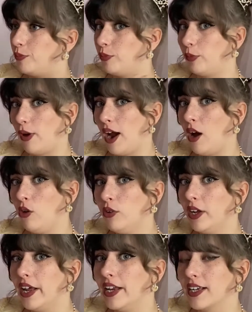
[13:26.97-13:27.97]
Brown
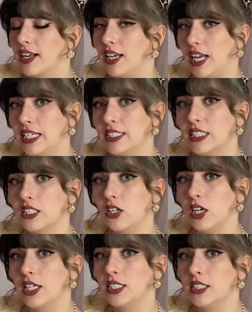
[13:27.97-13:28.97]
in classic
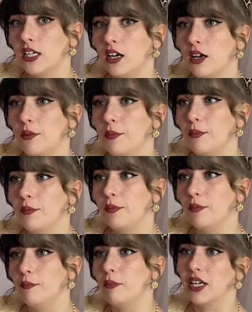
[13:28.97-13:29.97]
Lolita
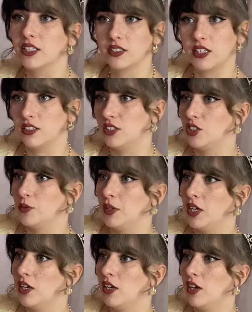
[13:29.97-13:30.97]
makes sense to
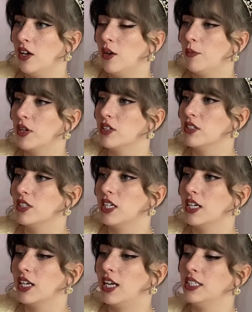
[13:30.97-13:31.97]
me because I
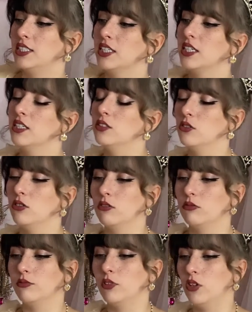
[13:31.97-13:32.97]
think classic is
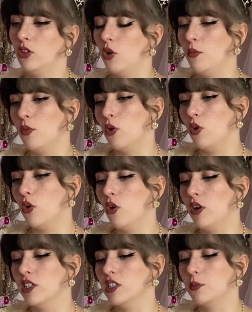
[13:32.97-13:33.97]
a lot more
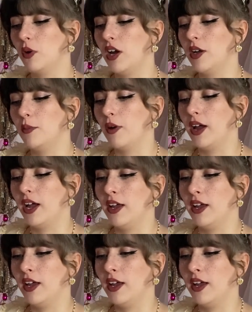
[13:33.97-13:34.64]
inspired by